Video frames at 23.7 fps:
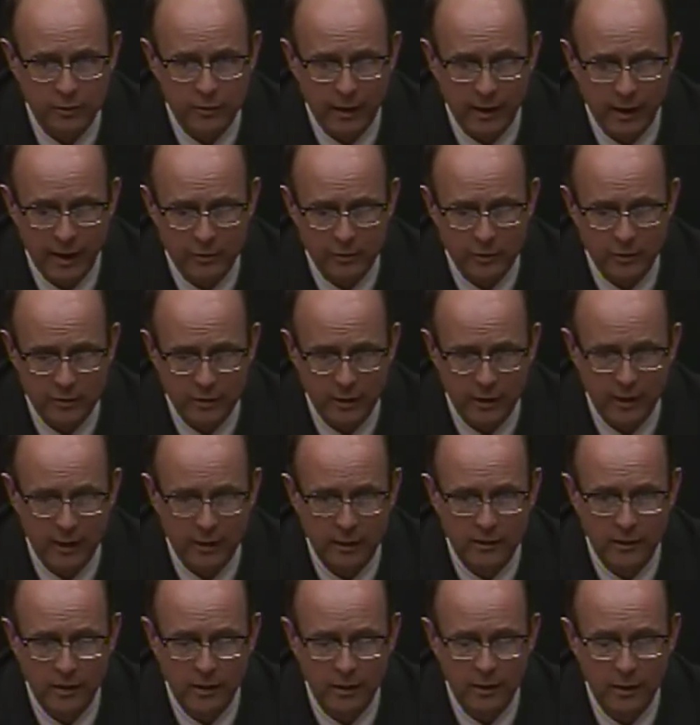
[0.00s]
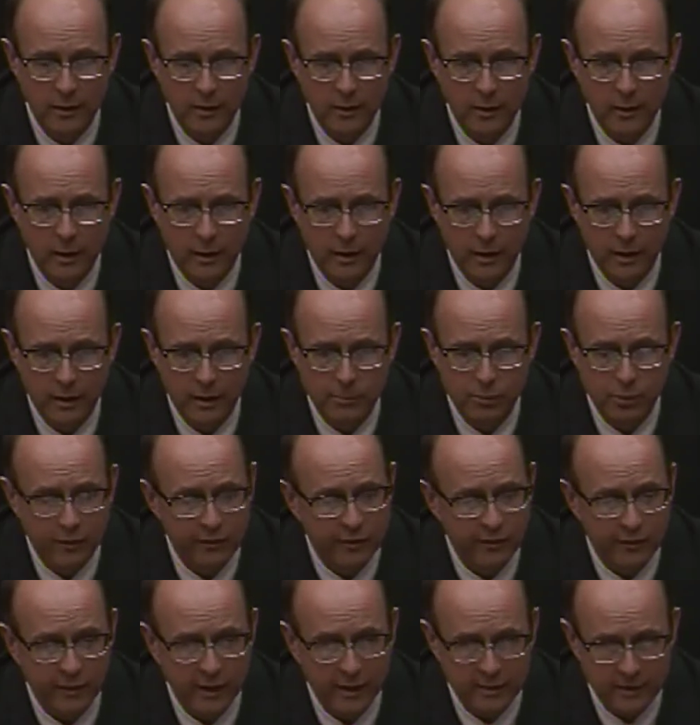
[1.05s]
ascertain
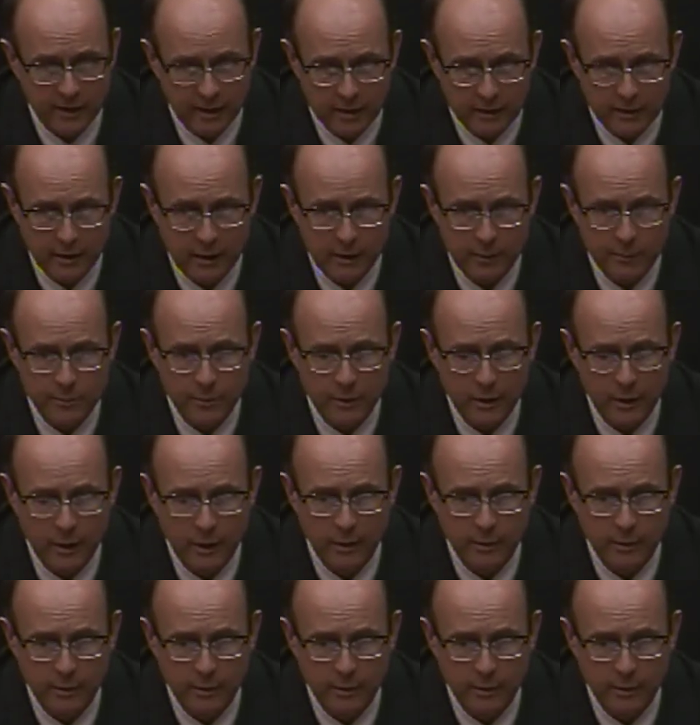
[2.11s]
proof of identity.